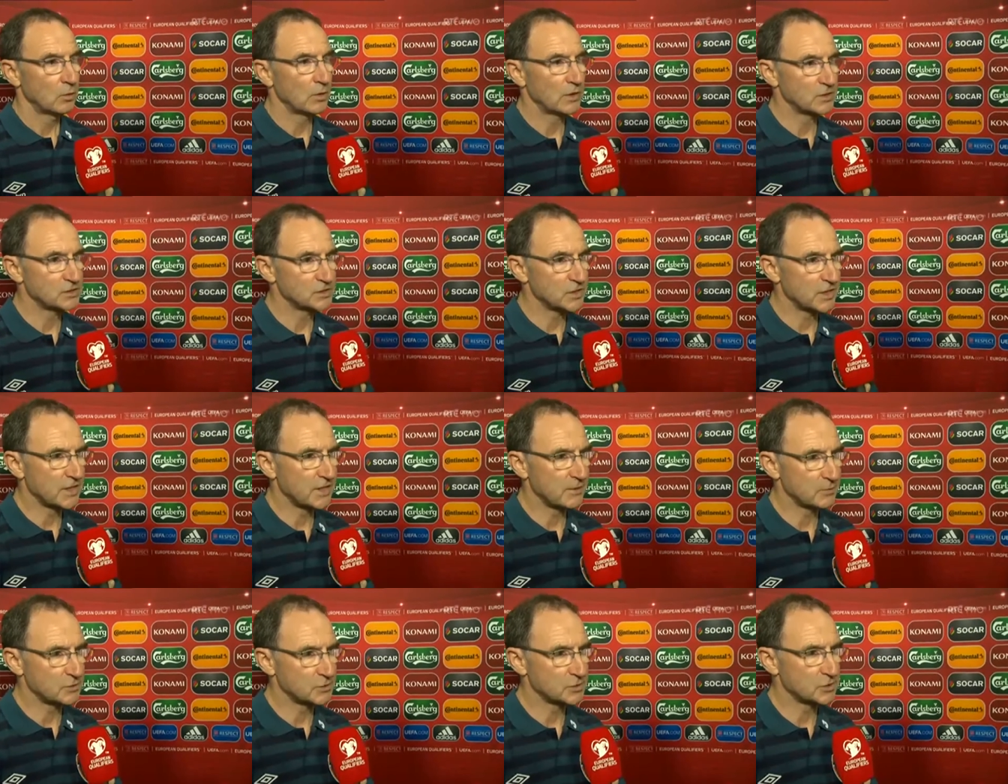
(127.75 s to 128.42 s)
Well, as
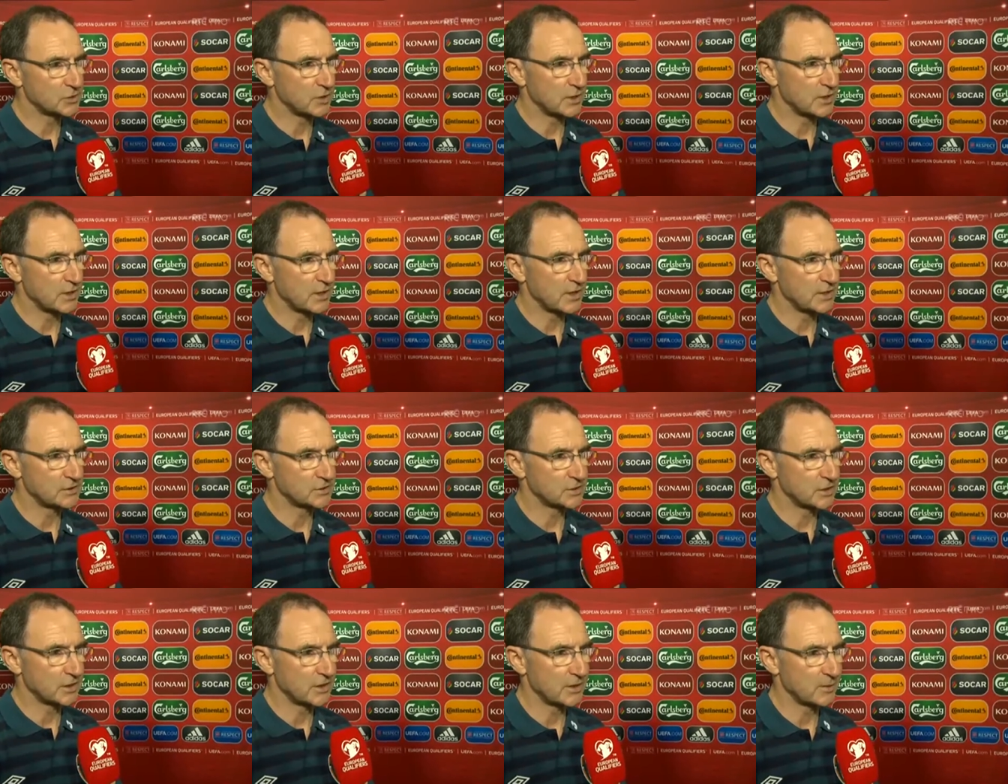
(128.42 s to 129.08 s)
the game was, uh,
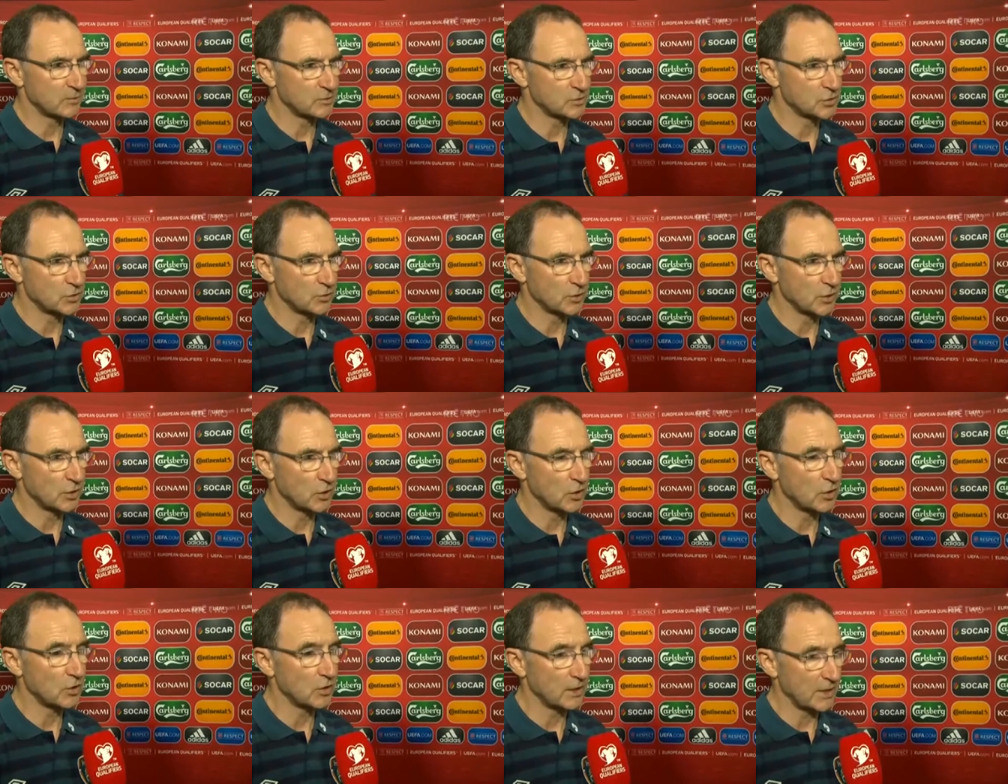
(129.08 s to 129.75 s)
as the game was
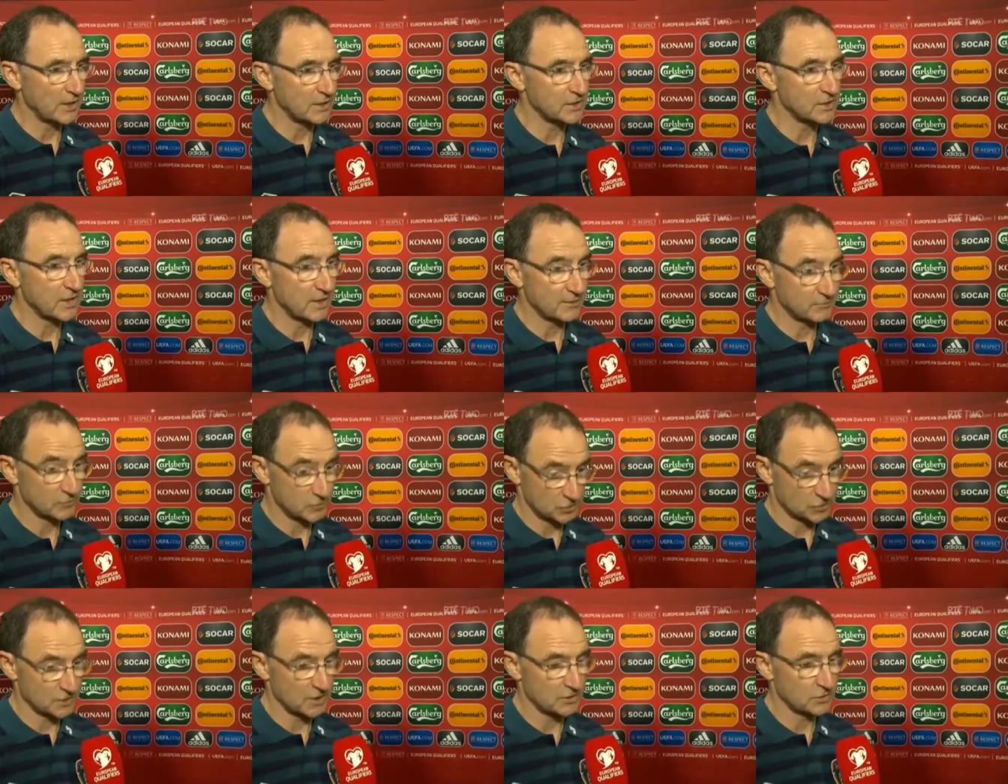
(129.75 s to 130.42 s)
going on, I,
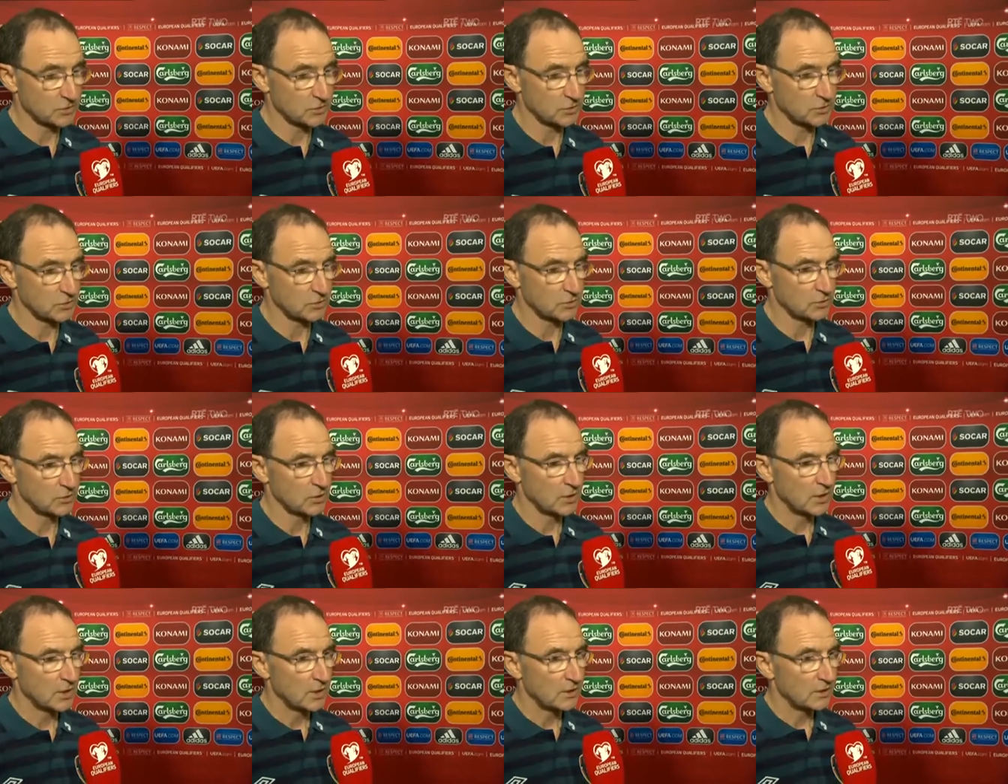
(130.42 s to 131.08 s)
have just said to
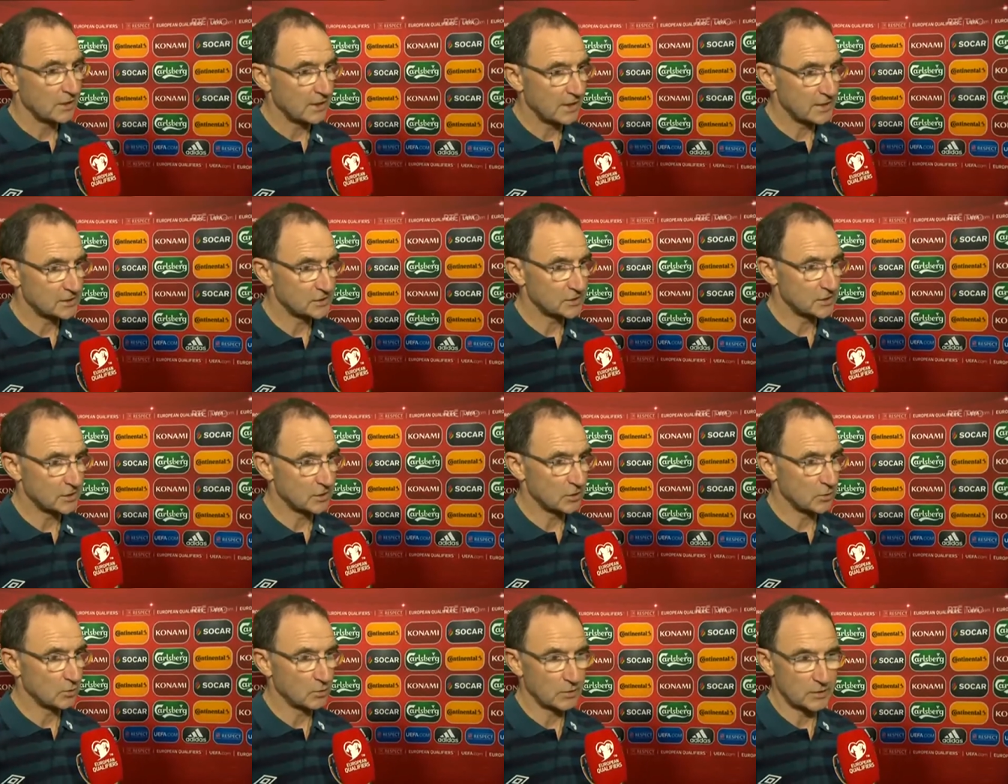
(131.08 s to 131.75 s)
you, the
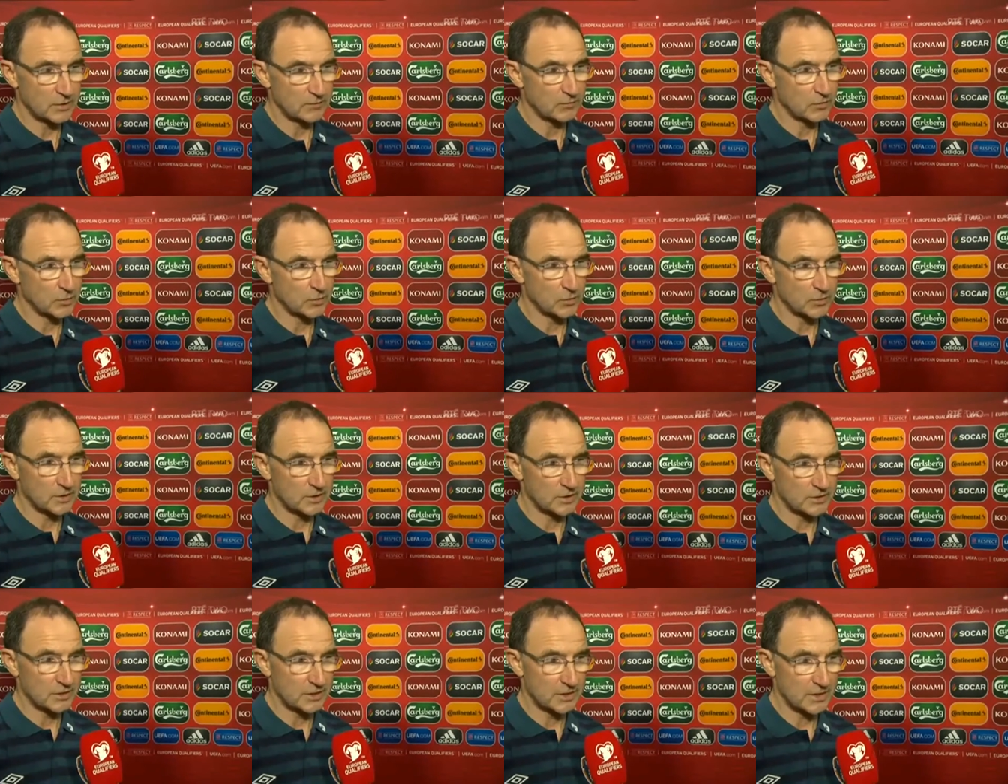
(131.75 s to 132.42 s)
last thing you want if you're
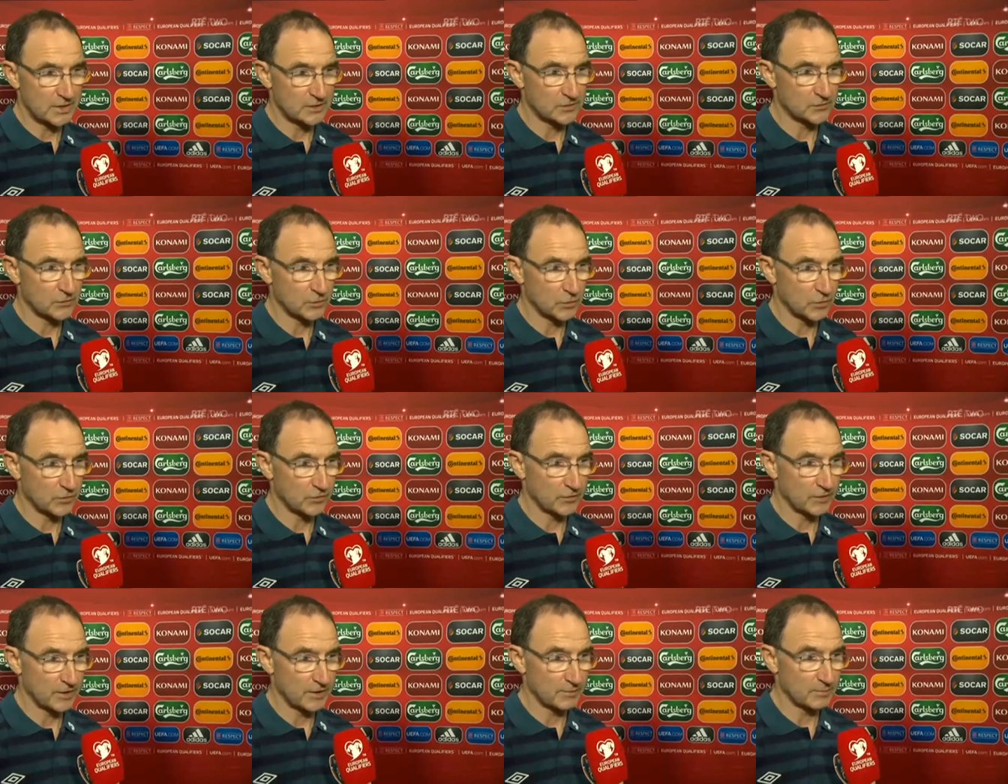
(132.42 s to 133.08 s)
going into the last
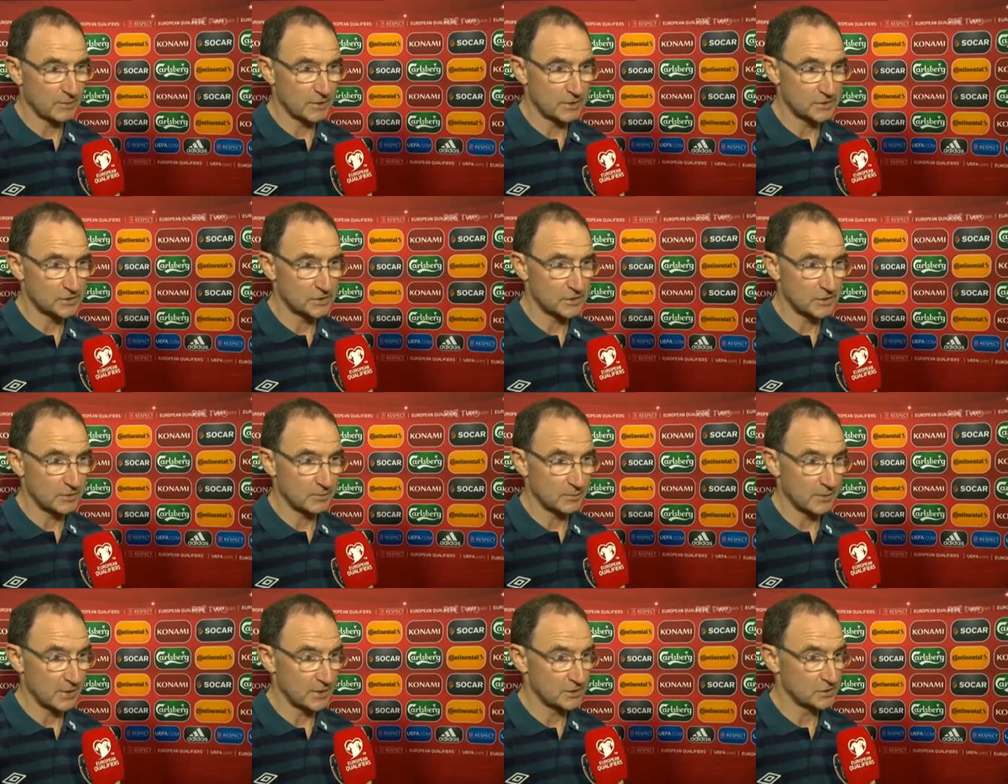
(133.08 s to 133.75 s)
four or five
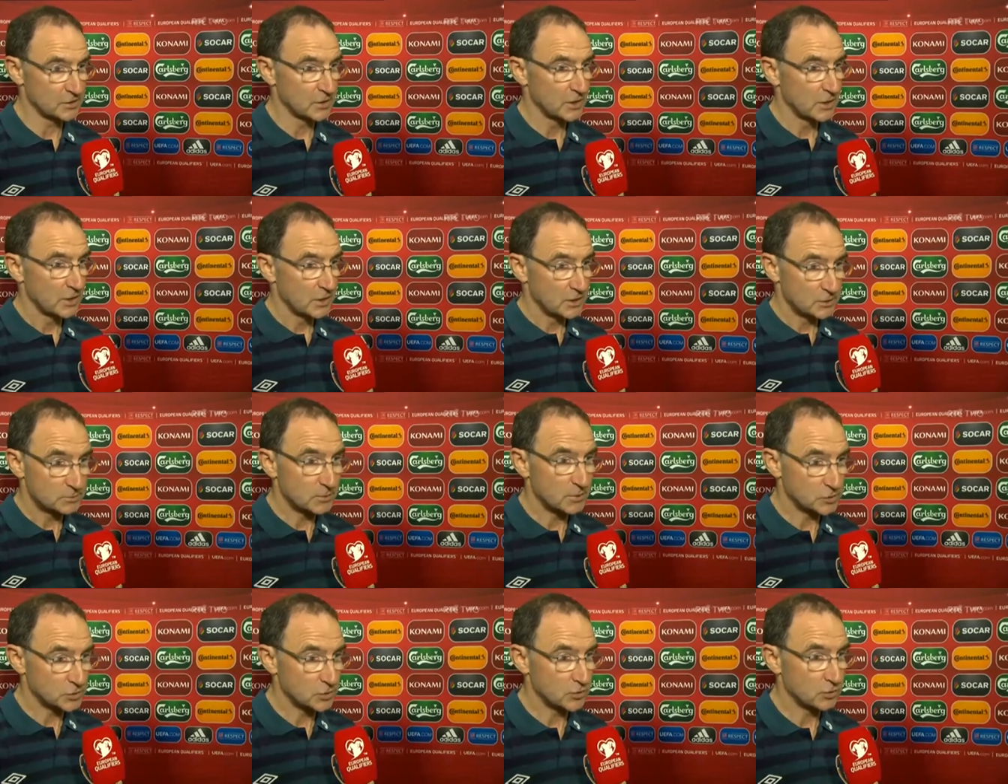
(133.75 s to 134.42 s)
minutes of the match
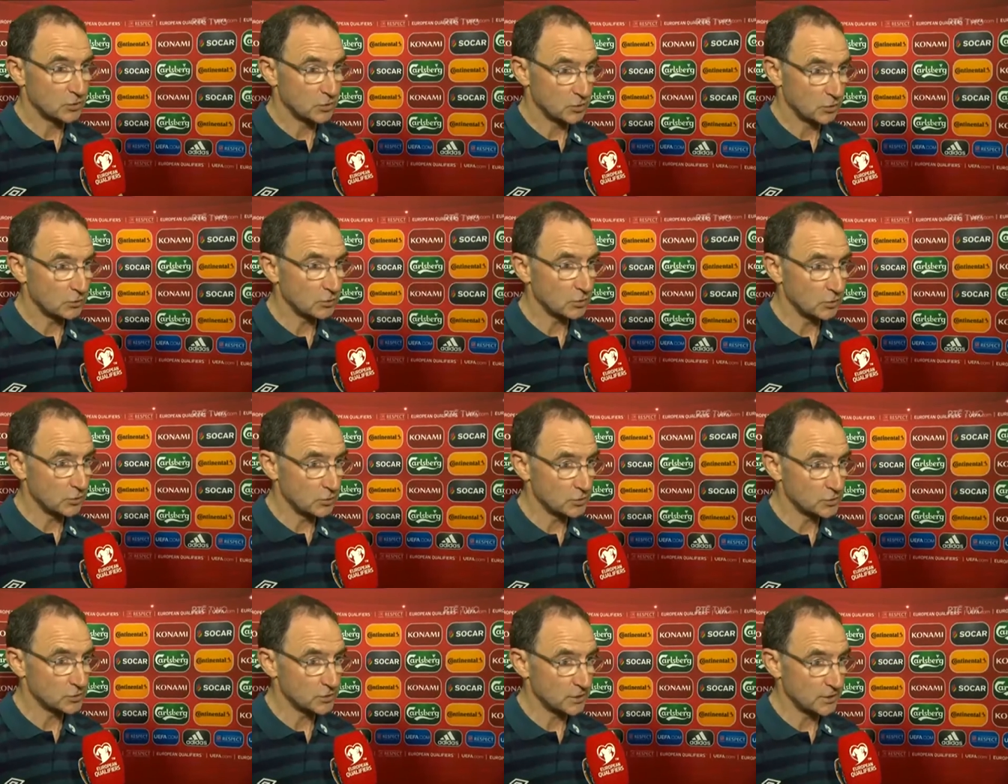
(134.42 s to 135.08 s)
is make sure you
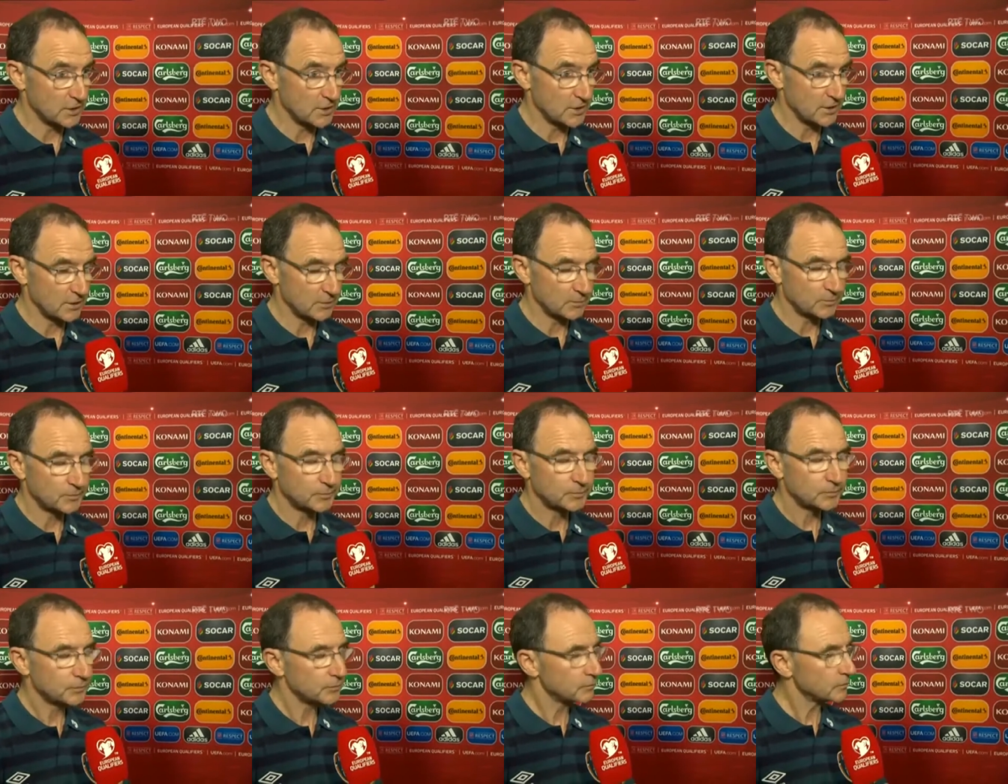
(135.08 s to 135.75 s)
don't lose the
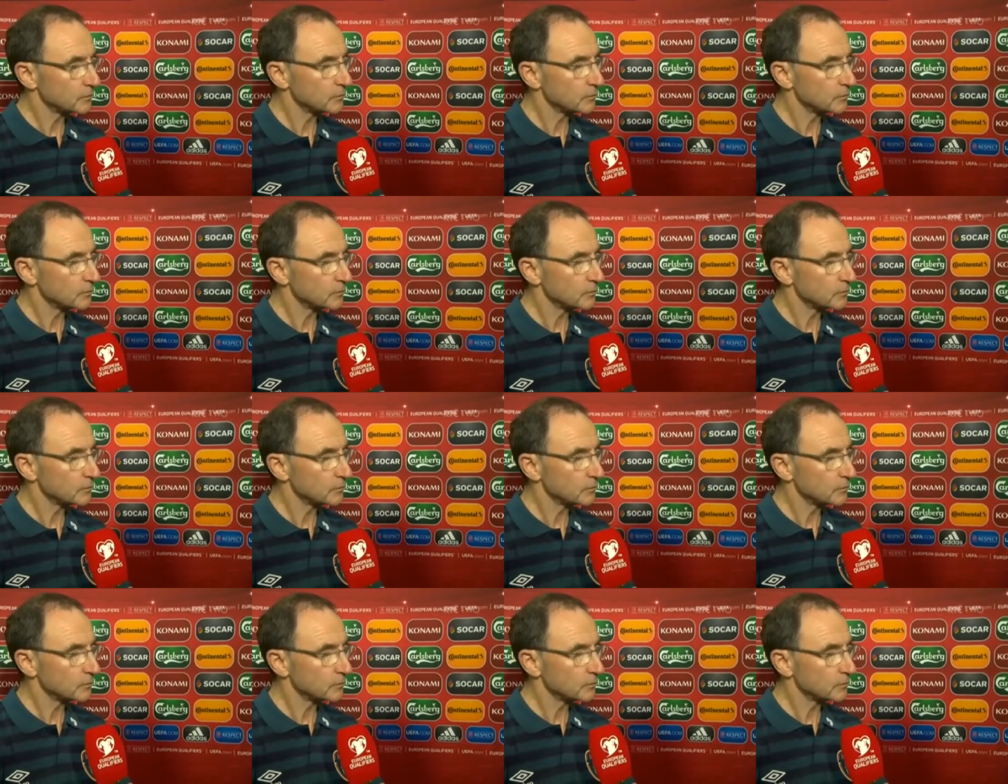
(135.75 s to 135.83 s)
game.